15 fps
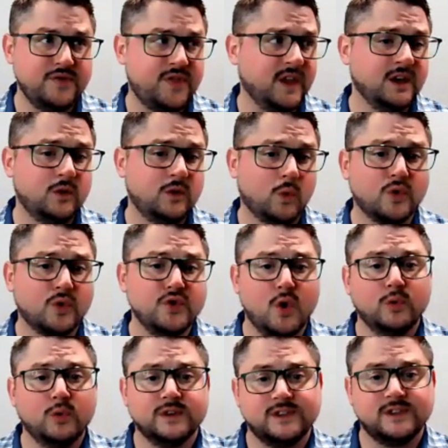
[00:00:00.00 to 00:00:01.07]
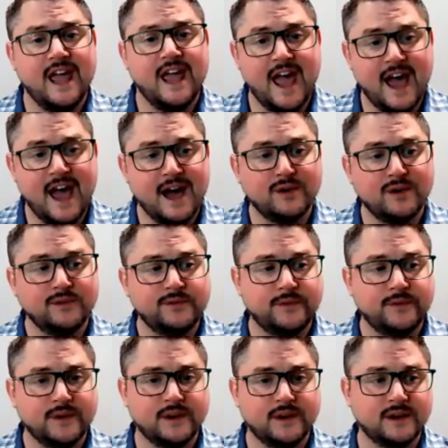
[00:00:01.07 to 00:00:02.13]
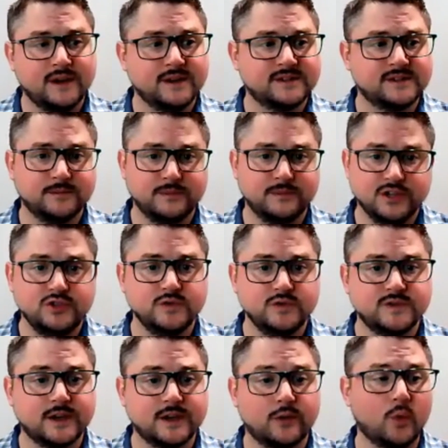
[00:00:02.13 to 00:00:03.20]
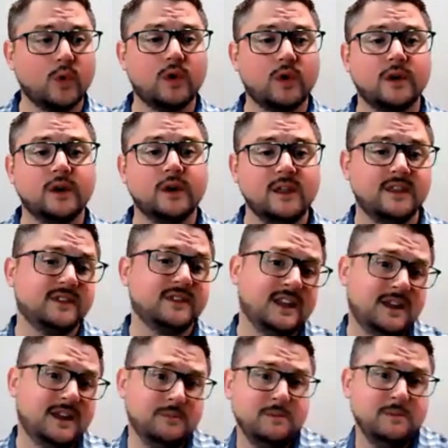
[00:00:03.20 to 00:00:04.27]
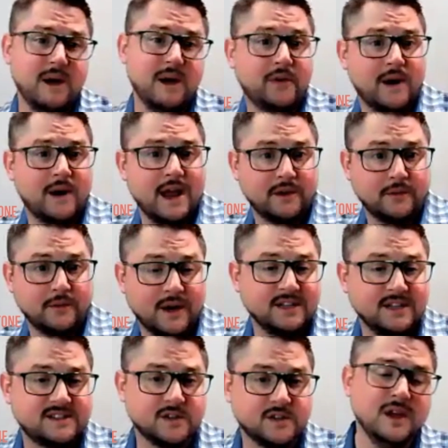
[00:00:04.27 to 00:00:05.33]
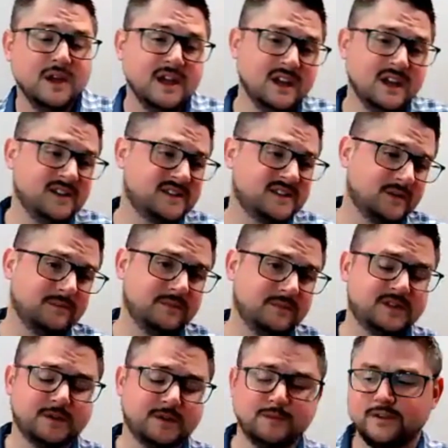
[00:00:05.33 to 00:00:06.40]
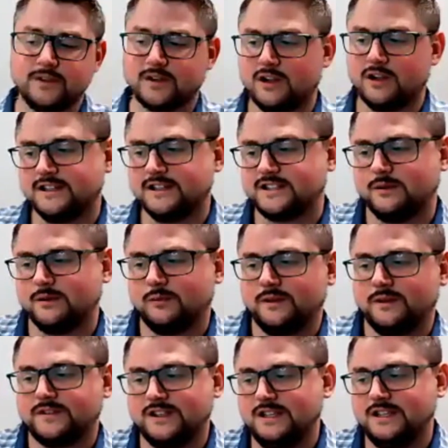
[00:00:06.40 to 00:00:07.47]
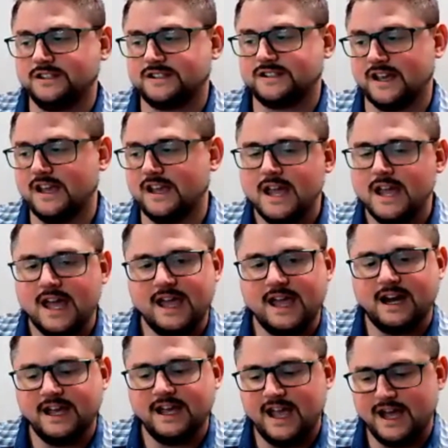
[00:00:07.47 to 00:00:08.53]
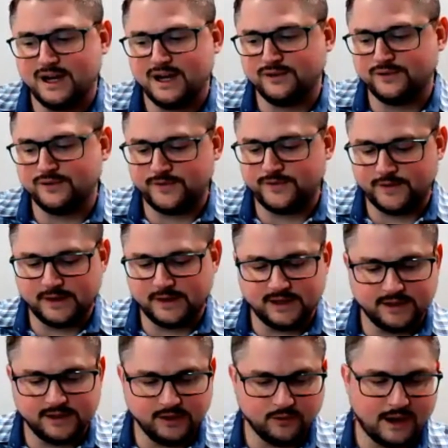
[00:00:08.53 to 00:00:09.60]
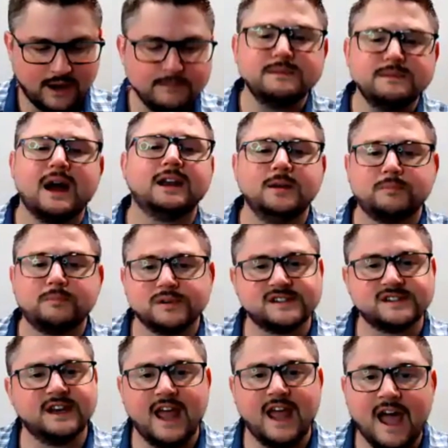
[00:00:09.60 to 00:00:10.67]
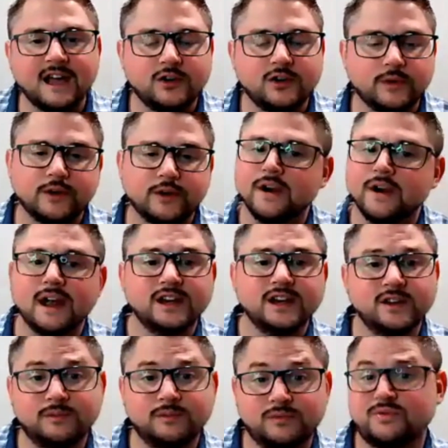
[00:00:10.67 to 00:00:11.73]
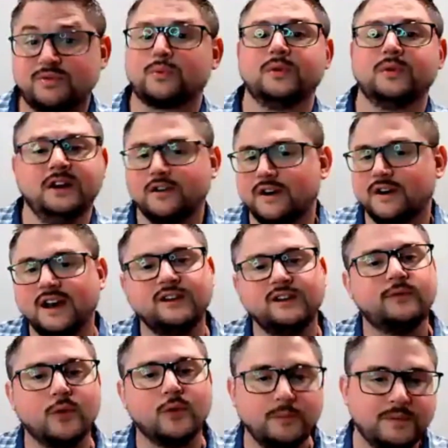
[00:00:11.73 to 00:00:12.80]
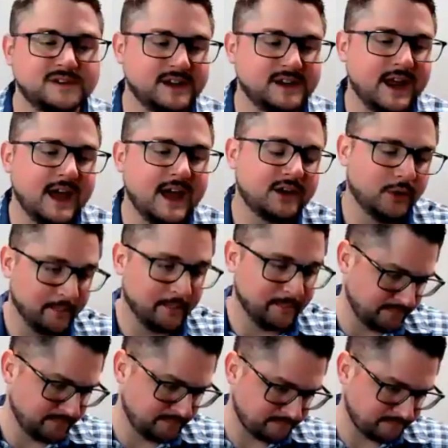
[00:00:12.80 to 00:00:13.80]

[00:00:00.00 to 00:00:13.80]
think or know that they have some issues there, or that they could be better at it, right? So some of the clients that we've seen say, hey, I have, I'm 90% accurate, or 93 or 94% accurate.